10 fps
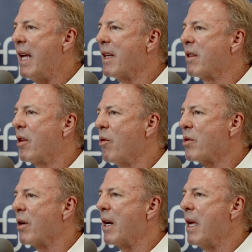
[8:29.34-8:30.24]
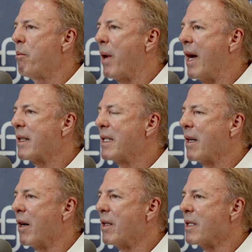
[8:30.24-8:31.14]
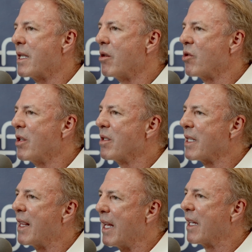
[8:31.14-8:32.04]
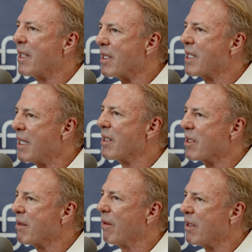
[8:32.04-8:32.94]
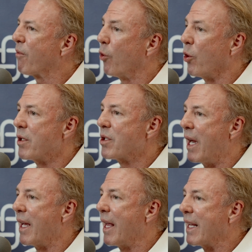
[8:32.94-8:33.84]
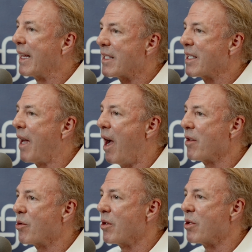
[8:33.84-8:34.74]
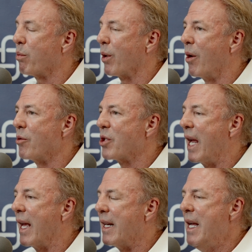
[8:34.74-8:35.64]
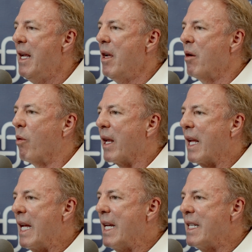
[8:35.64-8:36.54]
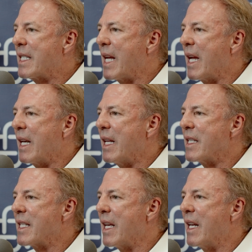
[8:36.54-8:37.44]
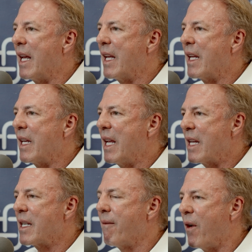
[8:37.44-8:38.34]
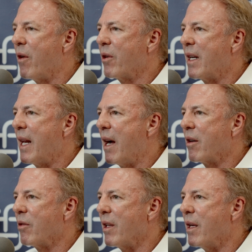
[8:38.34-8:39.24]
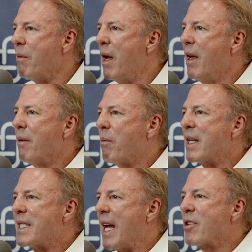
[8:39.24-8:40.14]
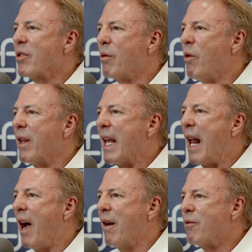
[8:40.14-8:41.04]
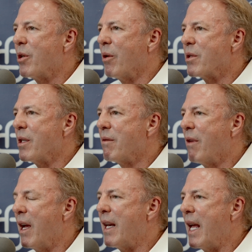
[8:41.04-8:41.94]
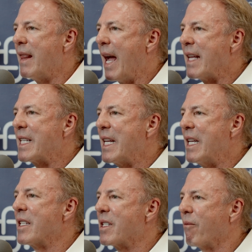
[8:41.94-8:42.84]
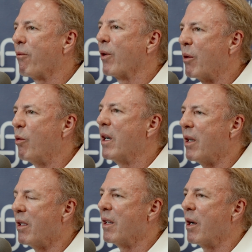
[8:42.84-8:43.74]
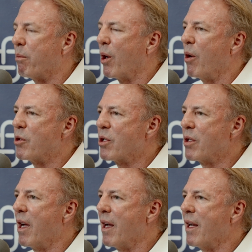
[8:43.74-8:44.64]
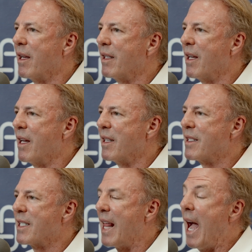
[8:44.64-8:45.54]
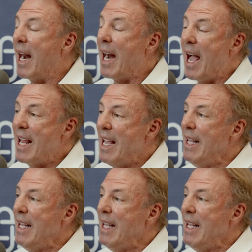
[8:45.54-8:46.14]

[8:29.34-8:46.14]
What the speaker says: that those are impacting our decisions, I think is foolish. I think that's the ostrich approach. And what he's saying is that, yes, I'm following an algorithm, but it's actually one that I've chosen. And that's his free will approach to that. And I